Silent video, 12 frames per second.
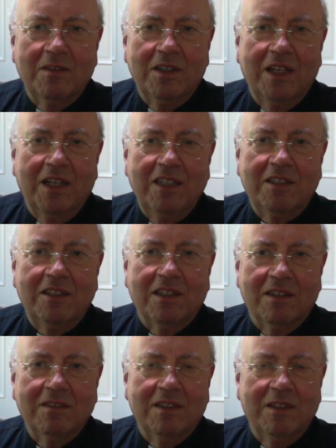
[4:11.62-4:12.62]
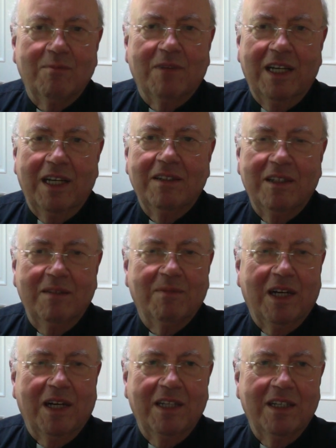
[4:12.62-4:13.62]
later in my
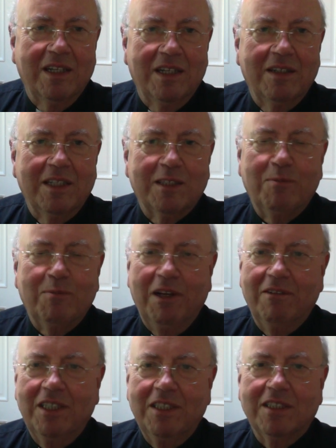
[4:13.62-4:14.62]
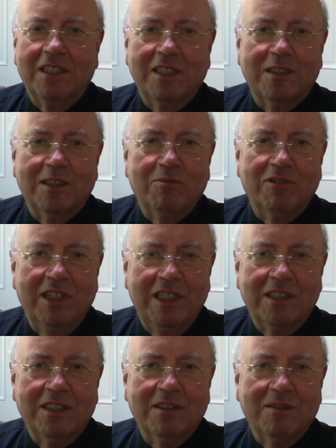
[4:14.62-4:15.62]
experience as a
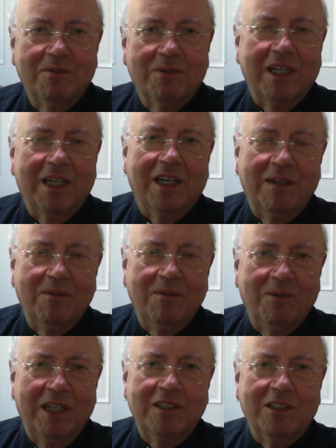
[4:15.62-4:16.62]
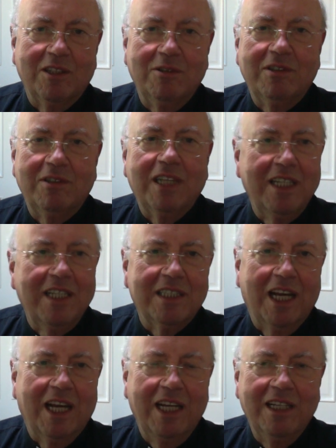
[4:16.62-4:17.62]
priest, when I went to
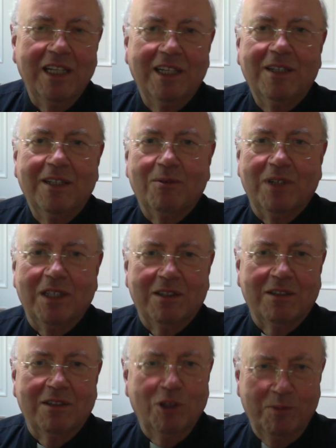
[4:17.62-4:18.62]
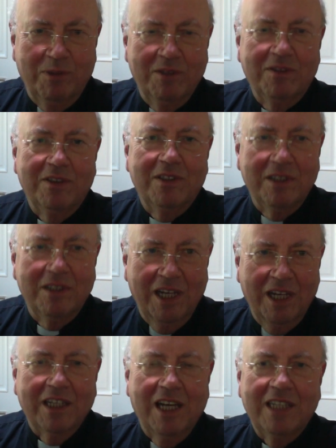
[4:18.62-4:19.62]
Taizé with a group of
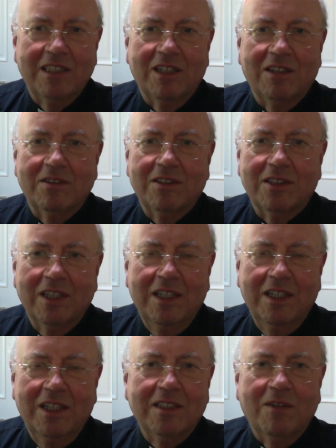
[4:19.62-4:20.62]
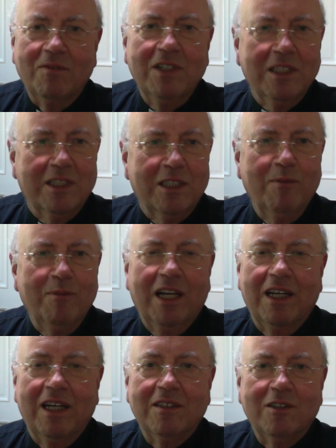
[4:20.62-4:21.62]
young adults, something
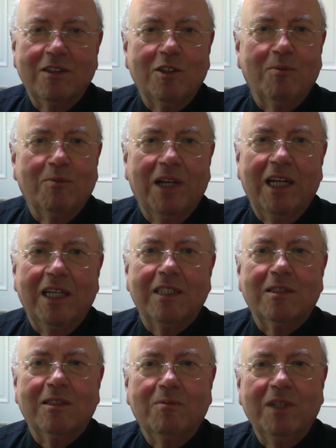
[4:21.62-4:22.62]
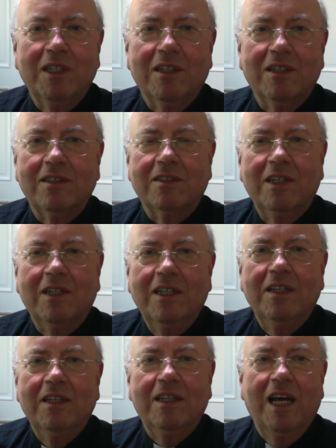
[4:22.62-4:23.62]
similar took place because
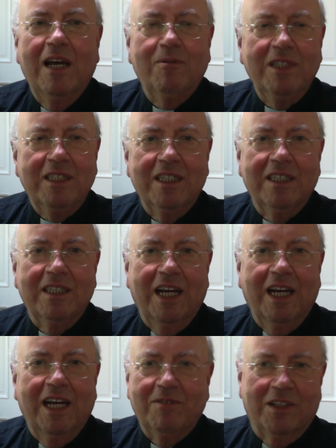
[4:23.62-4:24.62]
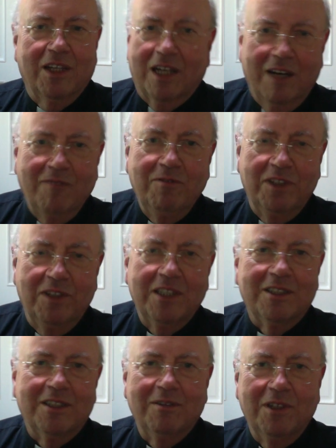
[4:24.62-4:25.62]
there we didn't have the
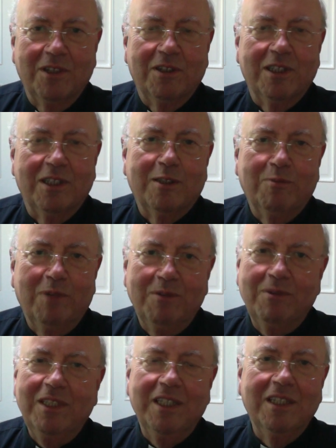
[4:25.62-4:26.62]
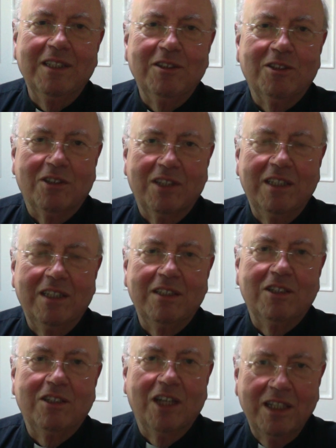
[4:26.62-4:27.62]
comforts of Lourdes, but we did enjoy the
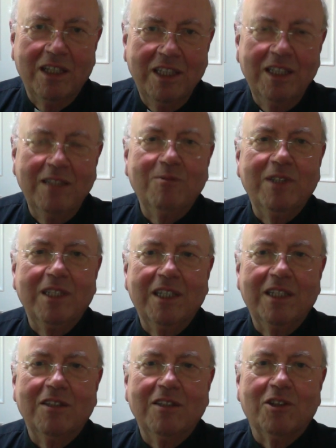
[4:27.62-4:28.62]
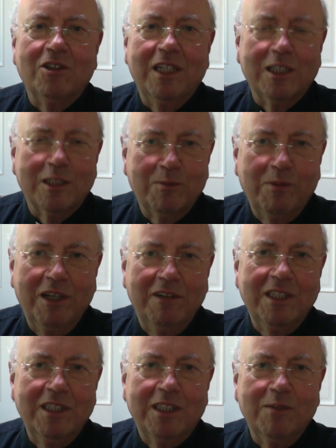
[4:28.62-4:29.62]
journey, we did enjoy the
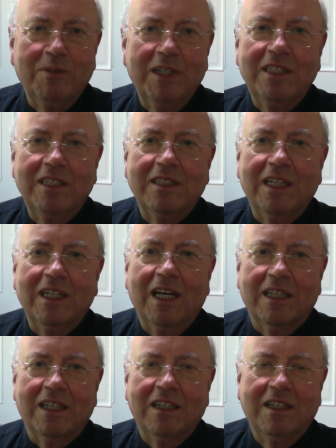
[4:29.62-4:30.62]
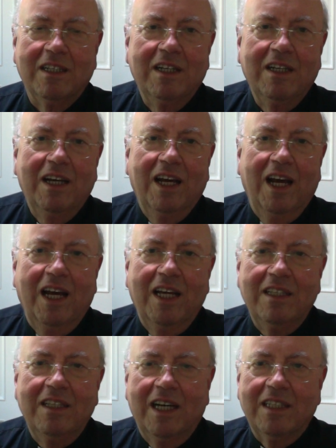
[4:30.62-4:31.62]
experience of being together.
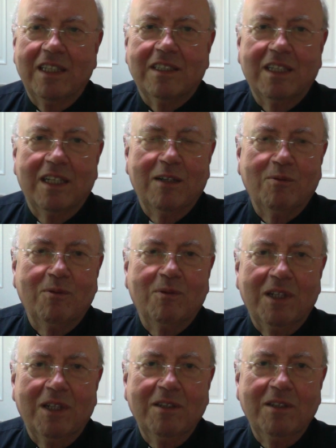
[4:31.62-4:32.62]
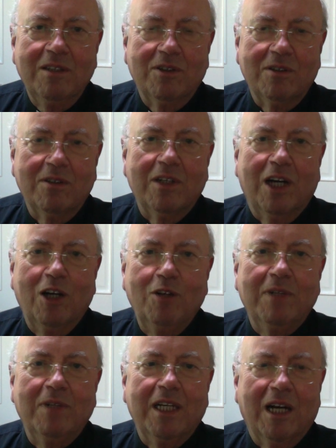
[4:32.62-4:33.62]
And that wonderful
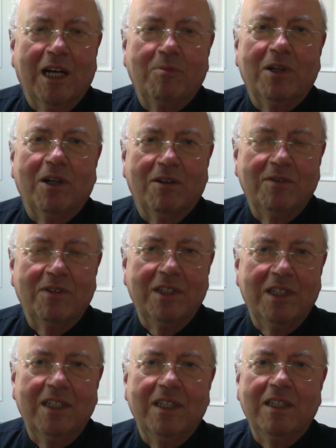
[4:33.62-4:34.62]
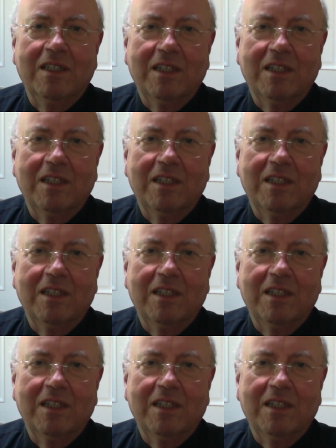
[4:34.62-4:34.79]
opening up of the